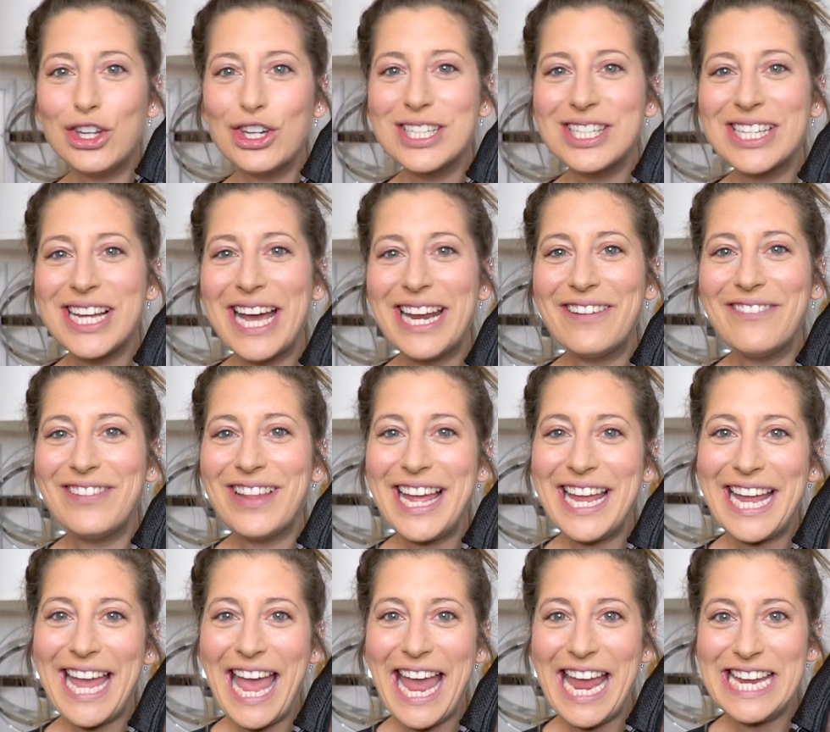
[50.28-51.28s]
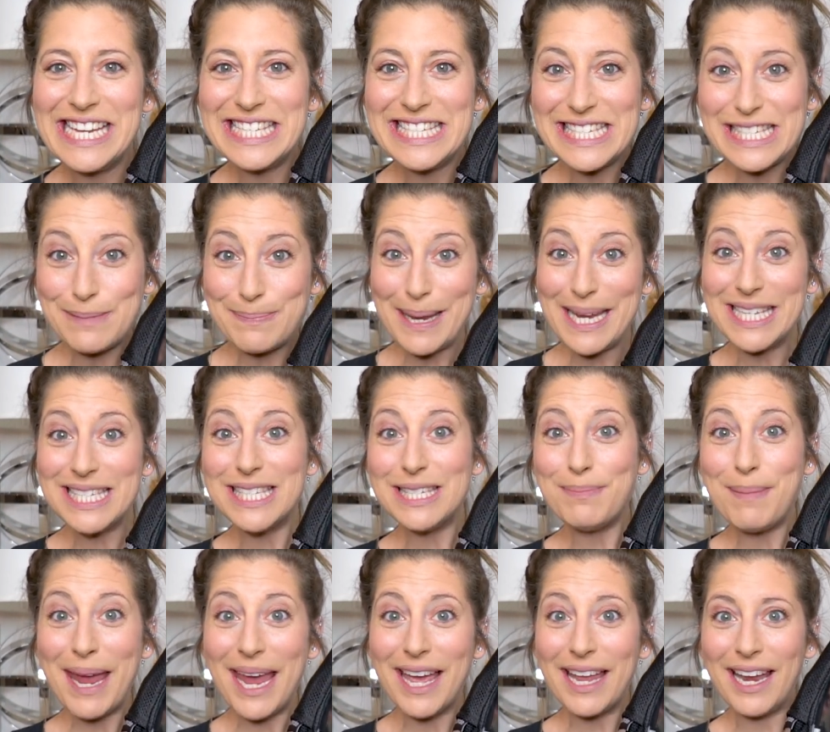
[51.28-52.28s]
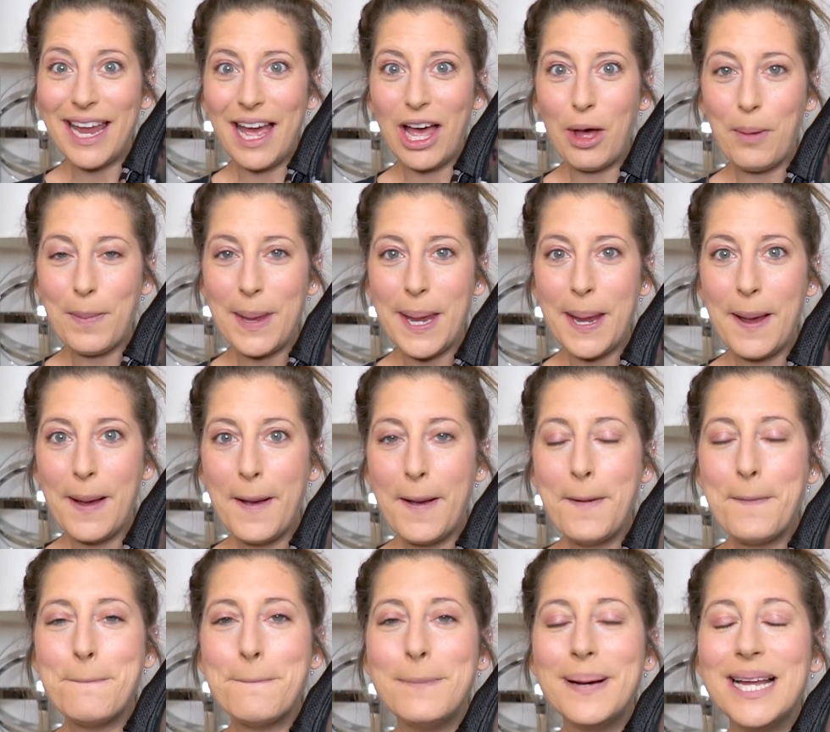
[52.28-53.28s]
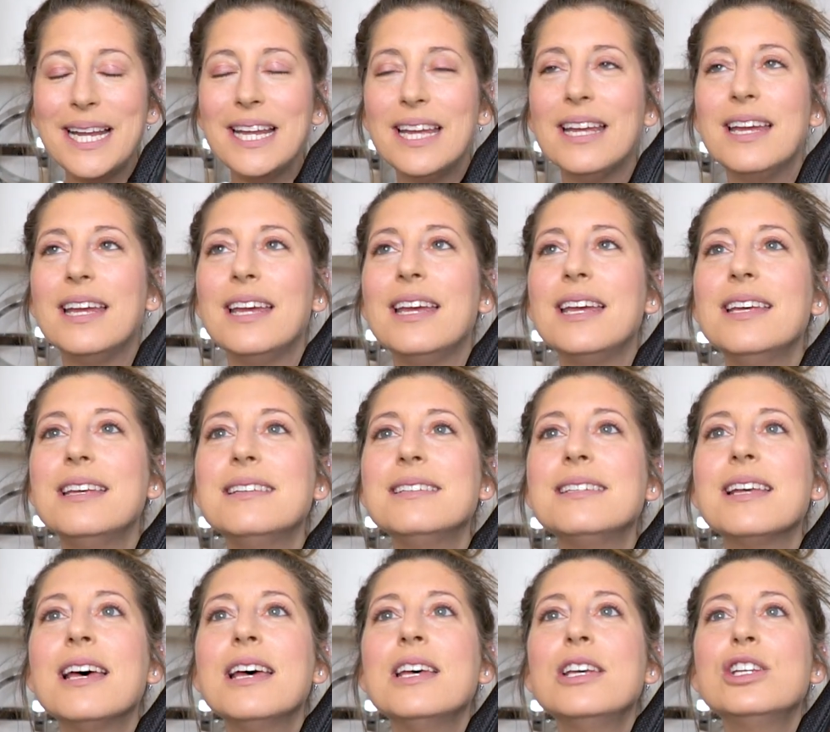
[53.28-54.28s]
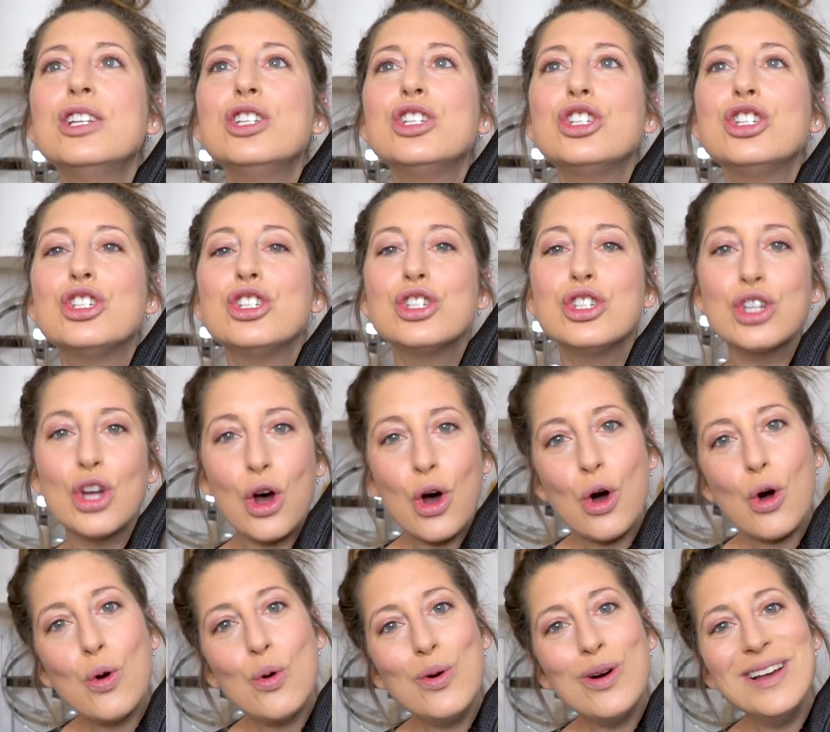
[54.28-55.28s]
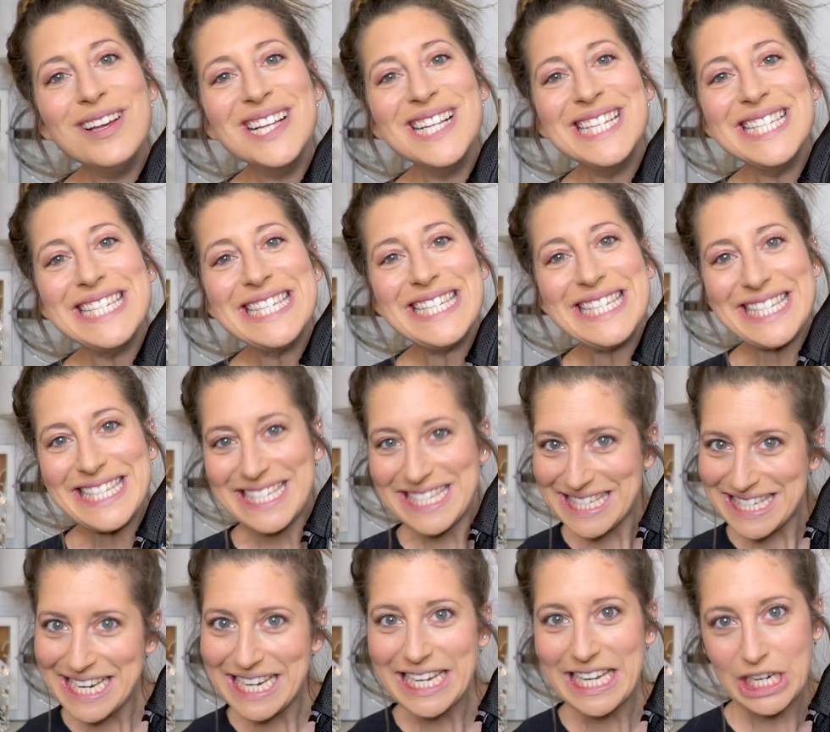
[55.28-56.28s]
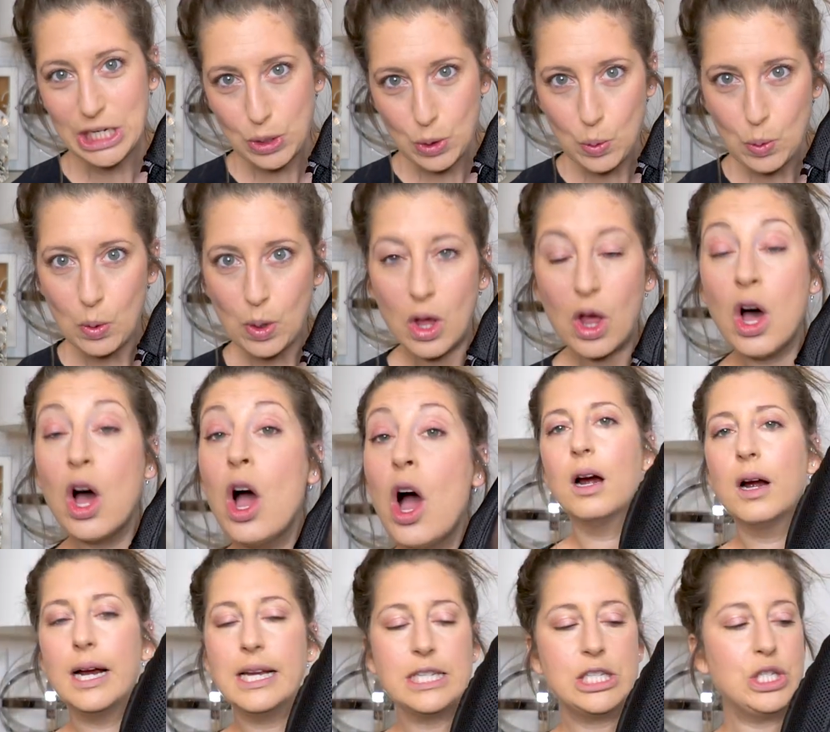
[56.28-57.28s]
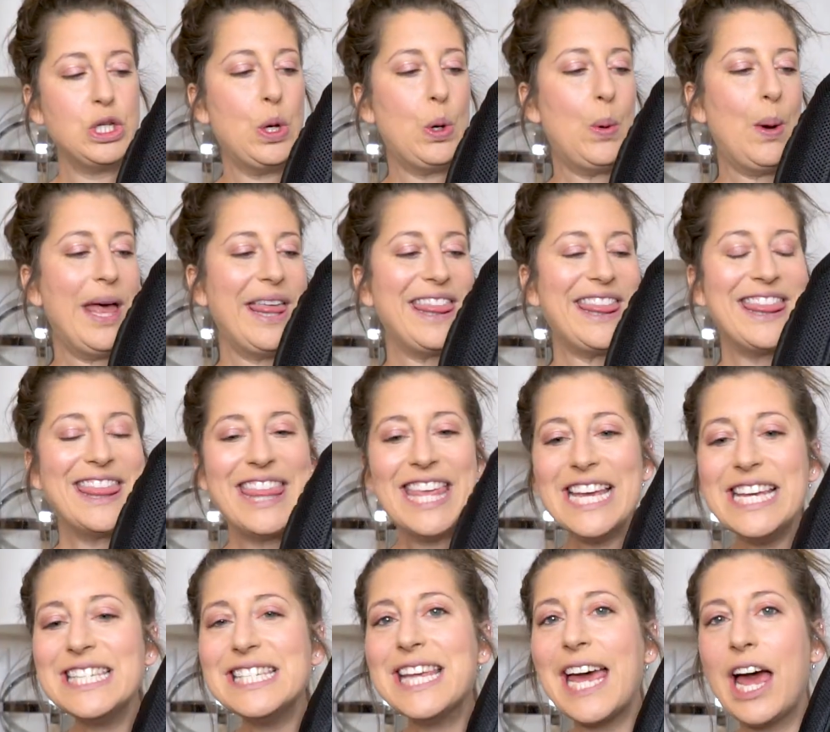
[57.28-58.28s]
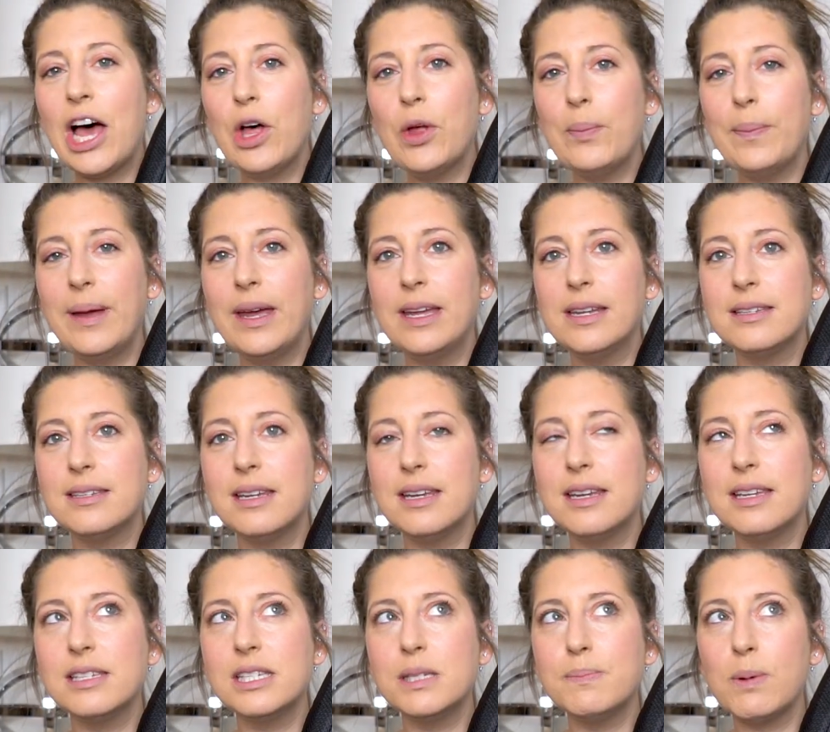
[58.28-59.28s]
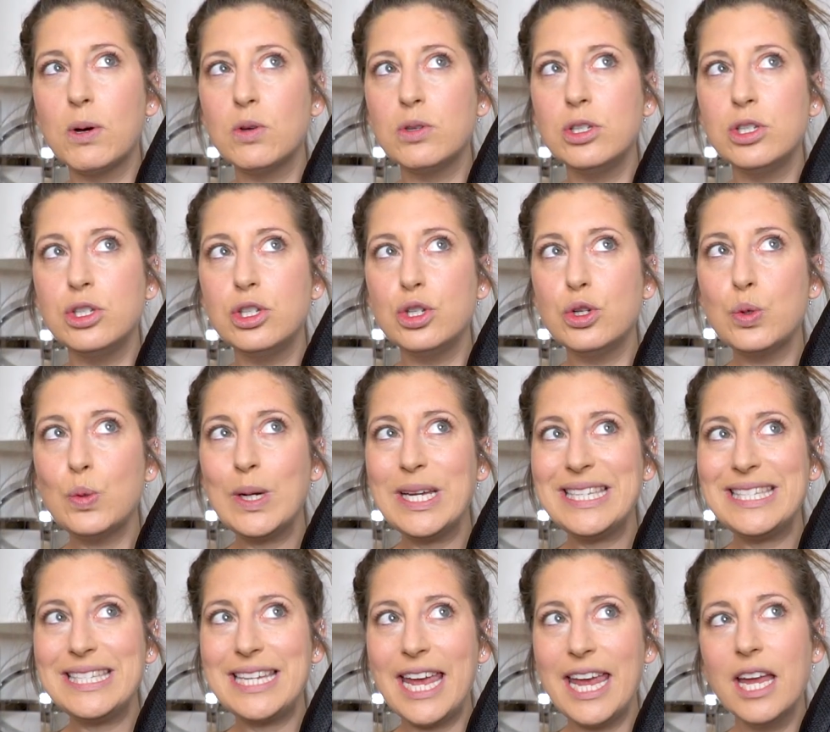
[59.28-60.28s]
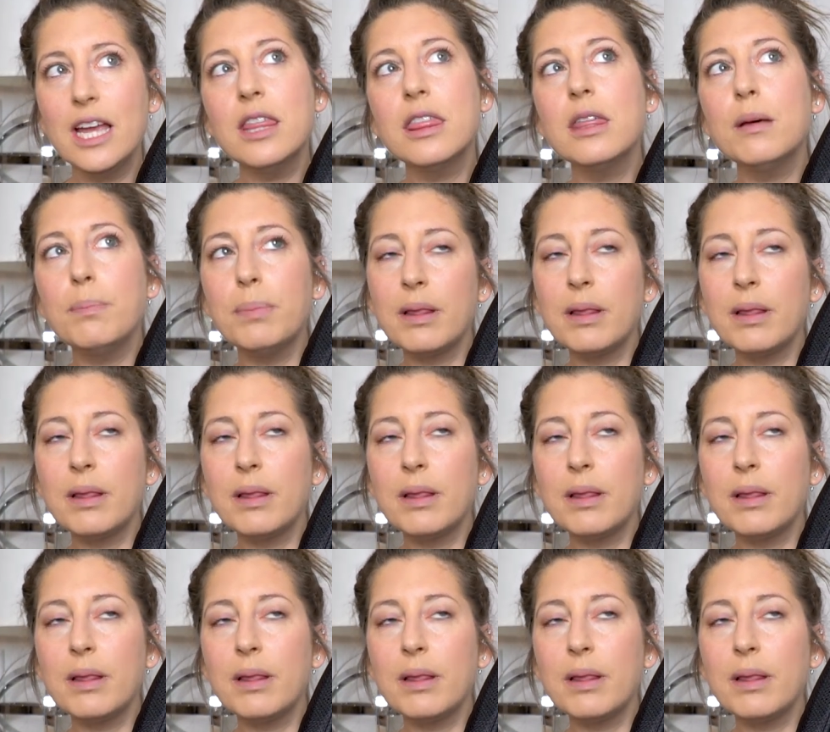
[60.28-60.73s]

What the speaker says: looks kind of like a spaceman helmet, but it is so stinking cool. All right, so this helmet is supposed to take the